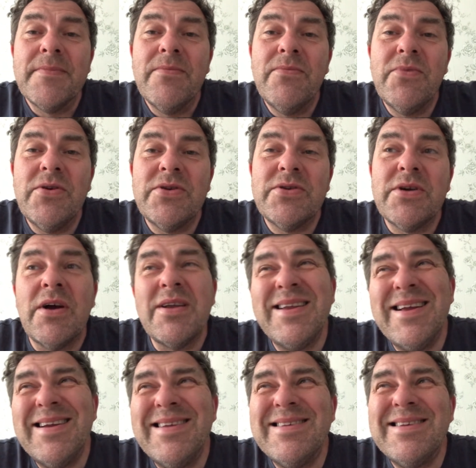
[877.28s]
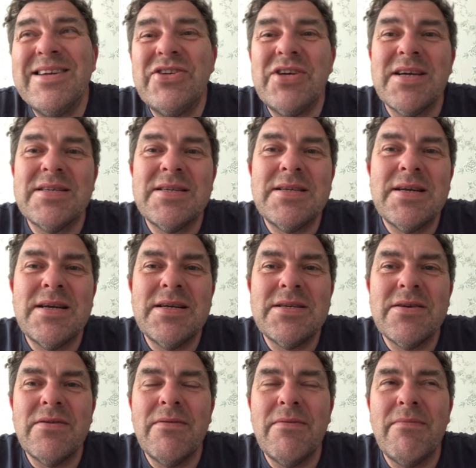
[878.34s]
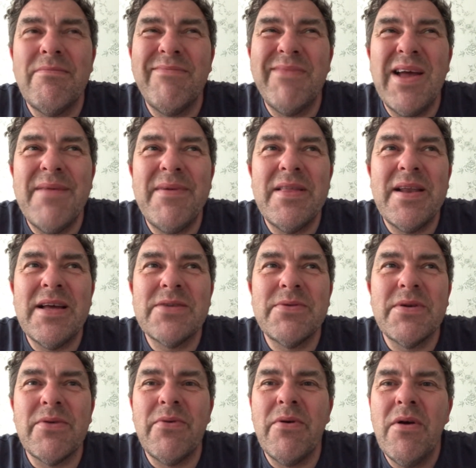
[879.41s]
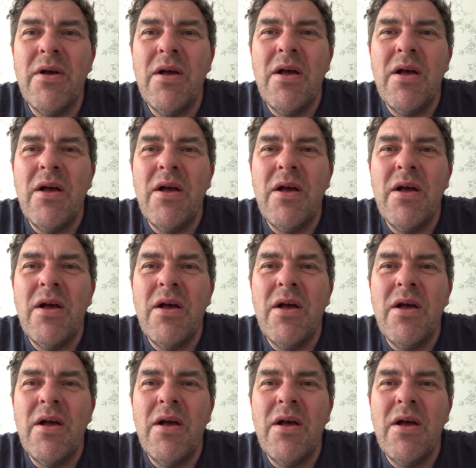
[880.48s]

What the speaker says: which I nearly did yesterday. So maybe in the next week, well,